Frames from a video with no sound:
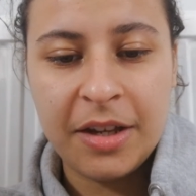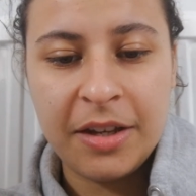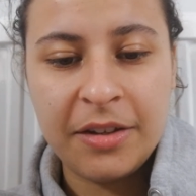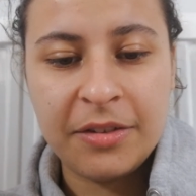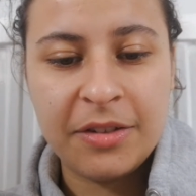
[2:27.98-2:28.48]

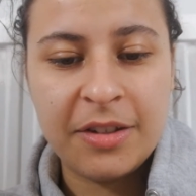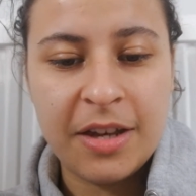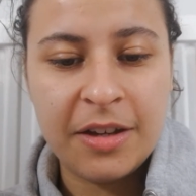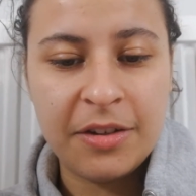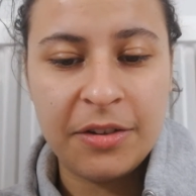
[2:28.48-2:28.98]
and it's
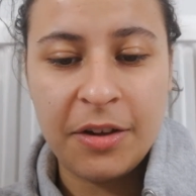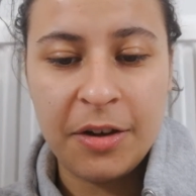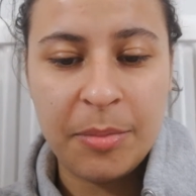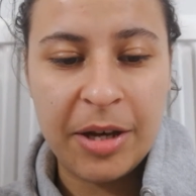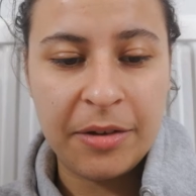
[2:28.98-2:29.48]
saying a
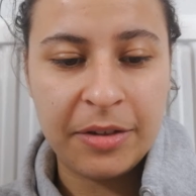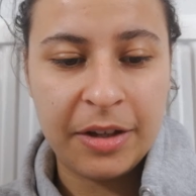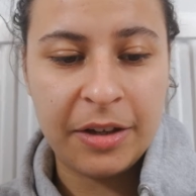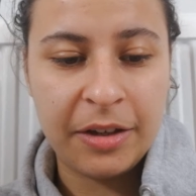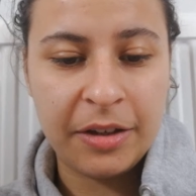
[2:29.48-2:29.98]
lot about
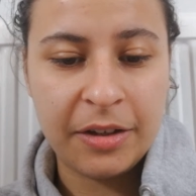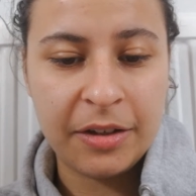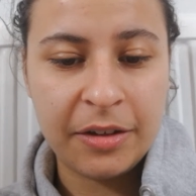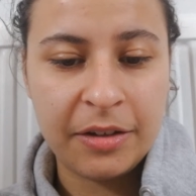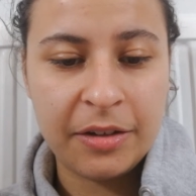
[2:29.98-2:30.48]
like